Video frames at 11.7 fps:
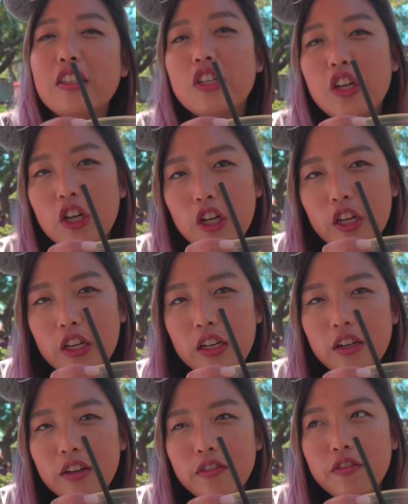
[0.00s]

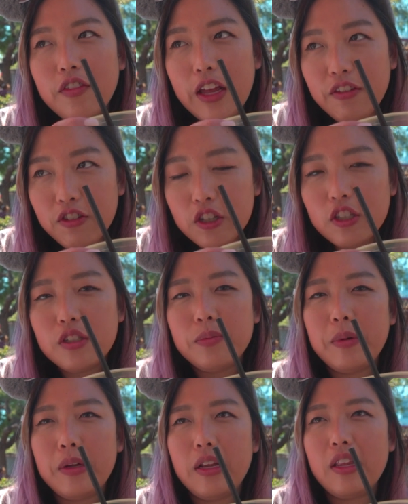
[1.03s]
good flavors,
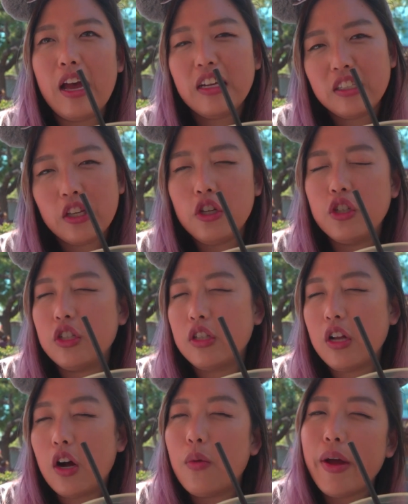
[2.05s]
but the execution's
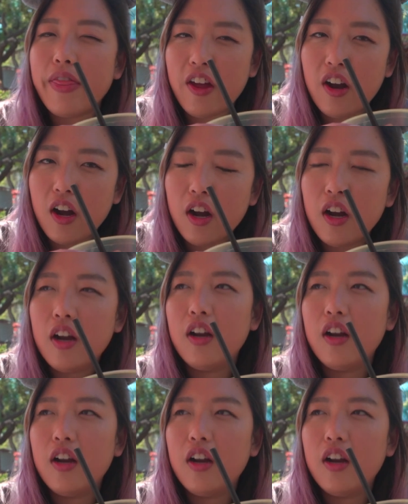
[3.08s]
not quite there.